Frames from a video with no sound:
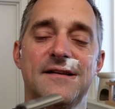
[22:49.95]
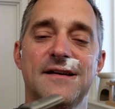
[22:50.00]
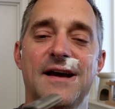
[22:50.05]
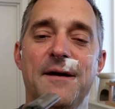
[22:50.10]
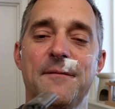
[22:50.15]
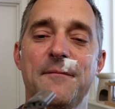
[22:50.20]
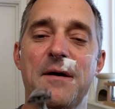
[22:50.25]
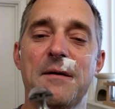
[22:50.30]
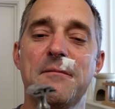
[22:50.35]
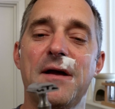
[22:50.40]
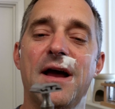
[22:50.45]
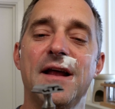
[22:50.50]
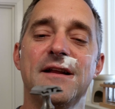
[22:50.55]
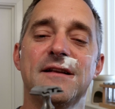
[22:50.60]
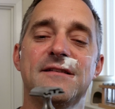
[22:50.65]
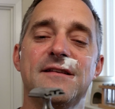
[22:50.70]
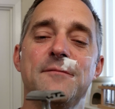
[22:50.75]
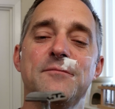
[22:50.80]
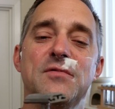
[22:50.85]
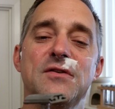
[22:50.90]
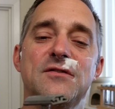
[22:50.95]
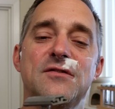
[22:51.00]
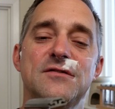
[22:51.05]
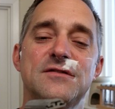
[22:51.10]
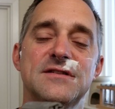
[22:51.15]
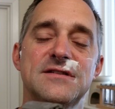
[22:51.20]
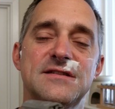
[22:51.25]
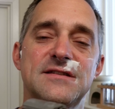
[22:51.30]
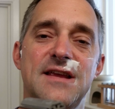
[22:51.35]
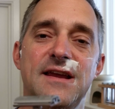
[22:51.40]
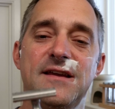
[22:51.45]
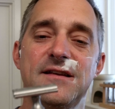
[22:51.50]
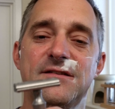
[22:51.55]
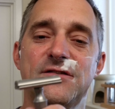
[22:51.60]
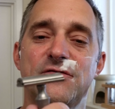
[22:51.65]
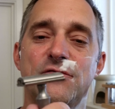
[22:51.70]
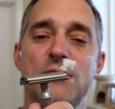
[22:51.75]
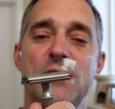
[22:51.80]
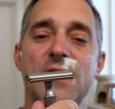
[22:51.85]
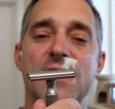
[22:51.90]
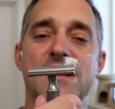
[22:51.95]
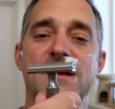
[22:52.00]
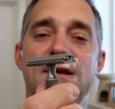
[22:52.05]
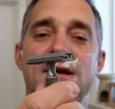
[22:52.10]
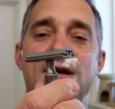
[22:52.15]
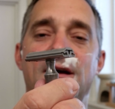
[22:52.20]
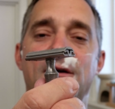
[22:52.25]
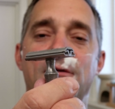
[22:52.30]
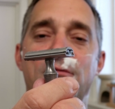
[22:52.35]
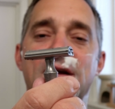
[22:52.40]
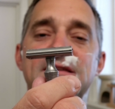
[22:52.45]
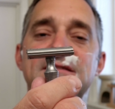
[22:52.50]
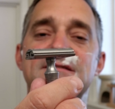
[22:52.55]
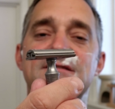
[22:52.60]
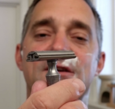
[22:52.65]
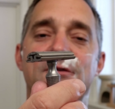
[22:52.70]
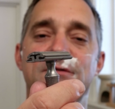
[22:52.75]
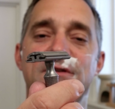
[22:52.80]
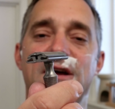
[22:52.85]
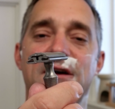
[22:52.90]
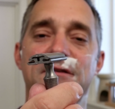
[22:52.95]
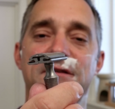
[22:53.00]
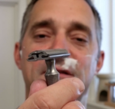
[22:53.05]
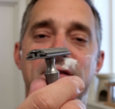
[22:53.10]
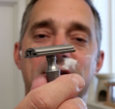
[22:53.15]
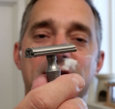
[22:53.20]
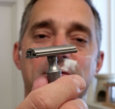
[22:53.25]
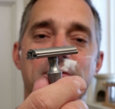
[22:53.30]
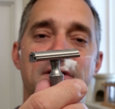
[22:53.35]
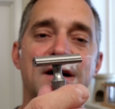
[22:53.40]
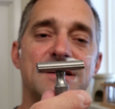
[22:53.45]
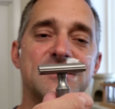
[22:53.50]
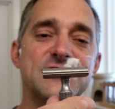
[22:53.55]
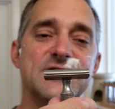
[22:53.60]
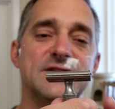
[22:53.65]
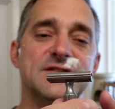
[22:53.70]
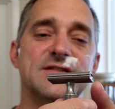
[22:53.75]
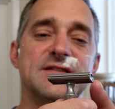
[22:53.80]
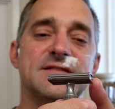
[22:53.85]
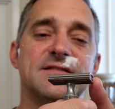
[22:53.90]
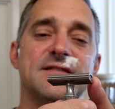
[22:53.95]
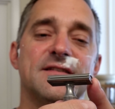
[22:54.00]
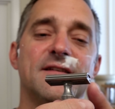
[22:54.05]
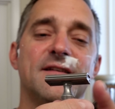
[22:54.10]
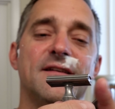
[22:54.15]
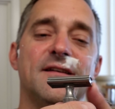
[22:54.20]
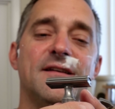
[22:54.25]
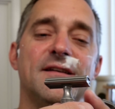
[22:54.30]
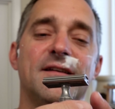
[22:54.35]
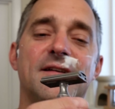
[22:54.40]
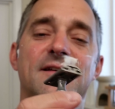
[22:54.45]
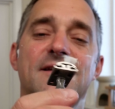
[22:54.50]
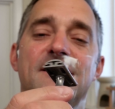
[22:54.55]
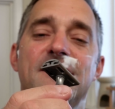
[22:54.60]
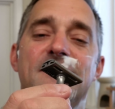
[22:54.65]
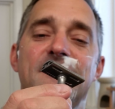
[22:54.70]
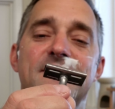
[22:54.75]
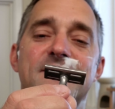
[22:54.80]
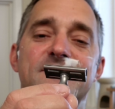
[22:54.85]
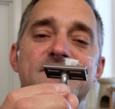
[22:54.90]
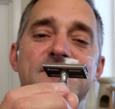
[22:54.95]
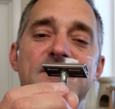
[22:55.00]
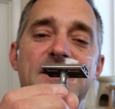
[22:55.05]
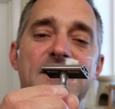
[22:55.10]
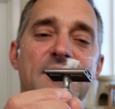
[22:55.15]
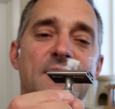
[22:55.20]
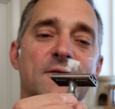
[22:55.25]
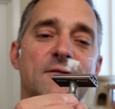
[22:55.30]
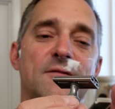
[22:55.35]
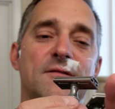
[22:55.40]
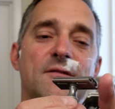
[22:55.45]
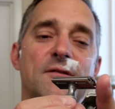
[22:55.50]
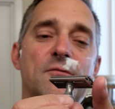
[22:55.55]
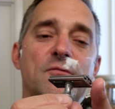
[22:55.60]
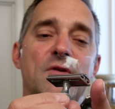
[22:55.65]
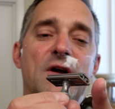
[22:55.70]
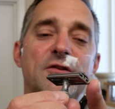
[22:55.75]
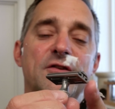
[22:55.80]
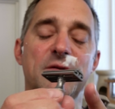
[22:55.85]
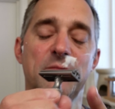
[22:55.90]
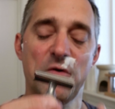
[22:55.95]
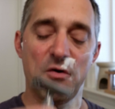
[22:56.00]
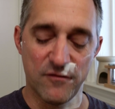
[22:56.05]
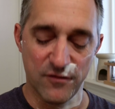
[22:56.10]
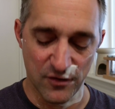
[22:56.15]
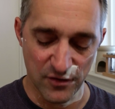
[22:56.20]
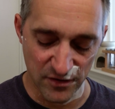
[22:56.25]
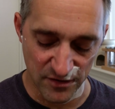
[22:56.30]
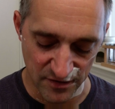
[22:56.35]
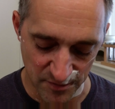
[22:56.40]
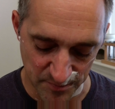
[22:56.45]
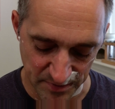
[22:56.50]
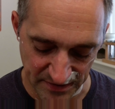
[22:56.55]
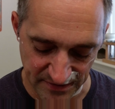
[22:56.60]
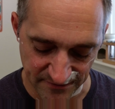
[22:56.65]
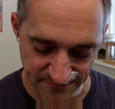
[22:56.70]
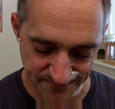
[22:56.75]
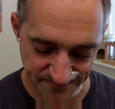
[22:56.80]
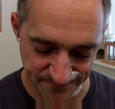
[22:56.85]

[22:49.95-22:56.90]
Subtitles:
I'm kind of tempted to just take it to my whetstone down in the garage and just, you know, round them over a little bit.